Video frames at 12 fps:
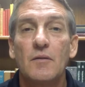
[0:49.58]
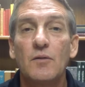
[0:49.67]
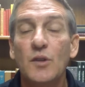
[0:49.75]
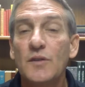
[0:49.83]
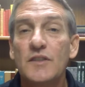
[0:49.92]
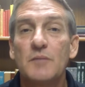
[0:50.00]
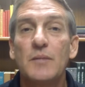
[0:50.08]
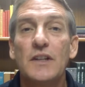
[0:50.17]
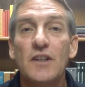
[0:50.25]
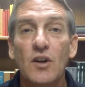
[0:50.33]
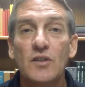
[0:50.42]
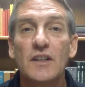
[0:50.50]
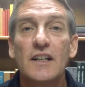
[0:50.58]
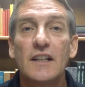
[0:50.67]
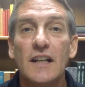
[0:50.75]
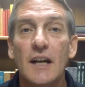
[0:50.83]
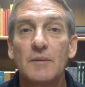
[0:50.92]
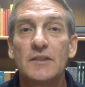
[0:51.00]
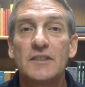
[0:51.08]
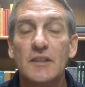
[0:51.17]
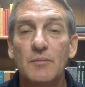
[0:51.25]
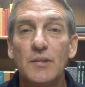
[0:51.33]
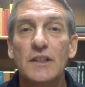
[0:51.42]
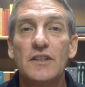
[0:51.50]
Roofs have been known to collapse
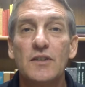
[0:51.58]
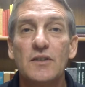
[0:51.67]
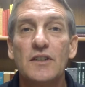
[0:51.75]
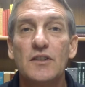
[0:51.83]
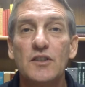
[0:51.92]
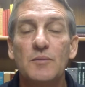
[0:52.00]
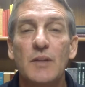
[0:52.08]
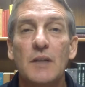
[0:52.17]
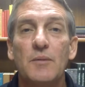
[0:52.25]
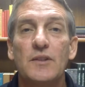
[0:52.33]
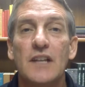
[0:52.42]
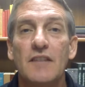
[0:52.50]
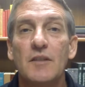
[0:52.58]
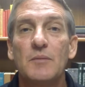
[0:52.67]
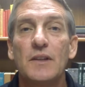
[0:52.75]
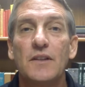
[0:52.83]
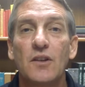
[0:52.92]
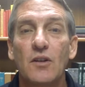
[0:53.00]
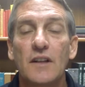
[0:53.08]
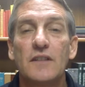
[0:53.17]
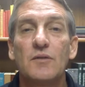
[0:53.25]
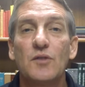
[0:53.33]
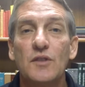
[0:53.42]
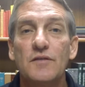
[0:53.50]
simply due to newspapers having been thrown on
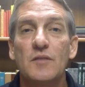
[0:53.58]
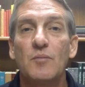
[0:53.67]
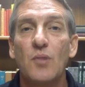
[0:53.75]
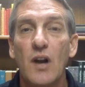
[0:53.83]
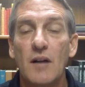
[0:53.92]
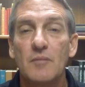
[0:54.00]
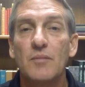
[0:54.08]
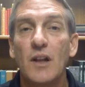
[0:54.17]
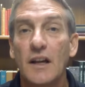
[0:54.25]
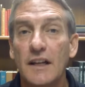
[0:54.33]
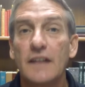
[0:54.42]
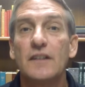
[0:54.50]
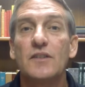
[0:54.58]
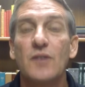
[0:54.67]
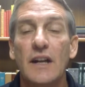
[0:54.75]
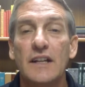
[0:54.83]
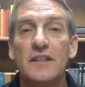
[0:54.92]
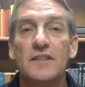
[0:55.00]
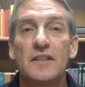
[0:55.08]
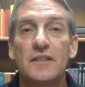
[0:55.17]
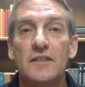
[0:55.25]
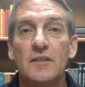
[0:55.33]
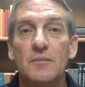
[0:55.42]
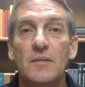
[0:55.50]
the roof and blocking the drainage
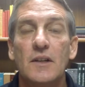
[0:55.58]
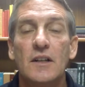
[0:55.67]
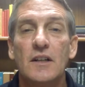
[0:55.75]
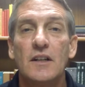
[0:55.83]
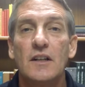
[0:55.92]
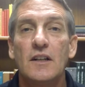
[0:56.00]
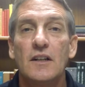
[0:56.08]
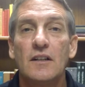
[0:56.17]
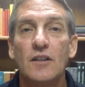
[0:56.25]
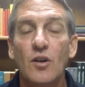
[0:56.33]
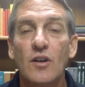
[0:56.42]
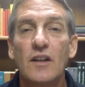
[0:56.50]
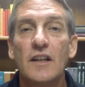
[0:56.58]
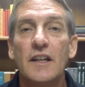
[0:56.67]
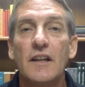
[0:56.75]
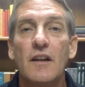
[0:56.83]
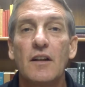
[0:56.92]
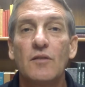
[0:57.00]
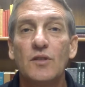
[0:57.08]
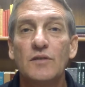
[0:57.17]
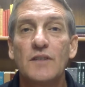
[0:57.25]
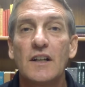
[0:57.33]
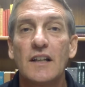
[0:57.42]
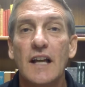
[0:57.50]
system. Locally, a
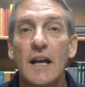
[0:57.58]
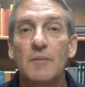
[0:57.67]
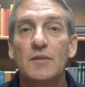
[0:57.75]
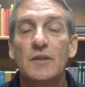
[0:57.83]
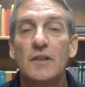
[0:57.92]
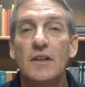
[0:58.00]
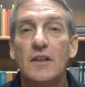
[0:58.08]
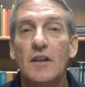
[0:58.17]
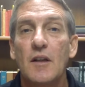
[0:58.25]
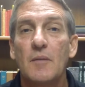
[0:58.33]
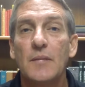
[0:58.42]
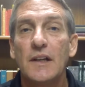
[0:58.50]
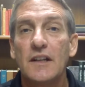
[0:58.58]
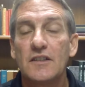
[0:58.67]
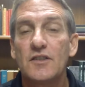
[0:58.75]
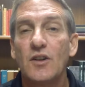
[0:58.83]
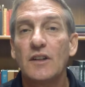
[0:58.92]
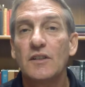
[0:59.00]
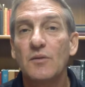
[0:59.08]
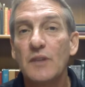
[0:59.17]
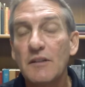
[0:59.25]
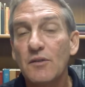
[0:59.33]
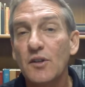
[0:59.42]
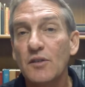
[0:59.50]
roof collapse because during the
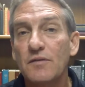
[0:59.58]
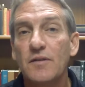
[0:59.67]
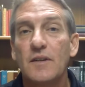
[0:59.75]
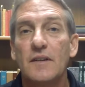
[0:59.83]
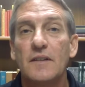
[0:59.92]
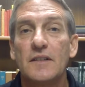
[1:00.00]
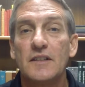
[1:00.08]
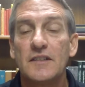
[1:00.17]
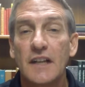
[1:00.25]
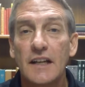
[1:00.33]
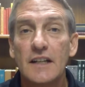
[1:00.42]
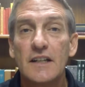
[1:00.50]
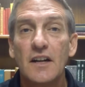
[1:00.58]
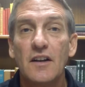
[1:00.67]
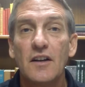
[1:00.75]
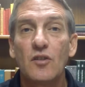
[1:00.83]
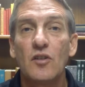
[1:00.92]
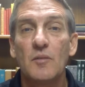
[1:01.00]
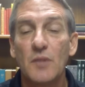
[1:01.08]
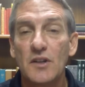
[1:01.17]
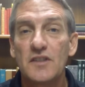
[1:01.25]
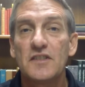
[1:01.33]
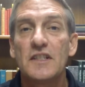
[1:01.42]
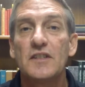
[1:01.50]
re roof, the secondary or
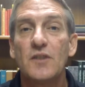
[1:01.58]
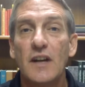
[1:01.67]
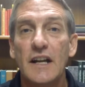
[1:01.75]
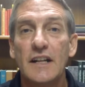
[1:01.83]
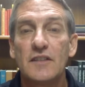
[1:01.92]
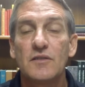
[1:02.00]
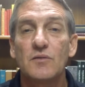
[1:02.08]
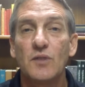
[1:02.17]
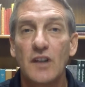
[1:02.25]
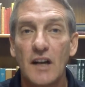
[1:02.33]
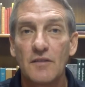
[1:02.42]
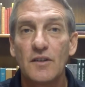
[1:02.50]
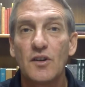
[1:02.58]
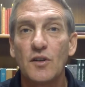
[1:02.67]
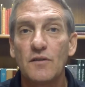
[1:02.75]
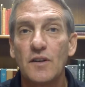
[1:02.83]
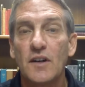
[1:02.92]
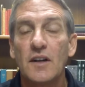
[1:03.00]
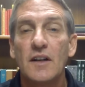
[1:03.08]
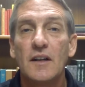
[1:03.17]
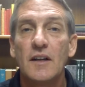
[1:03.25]
emergency drains were covered over.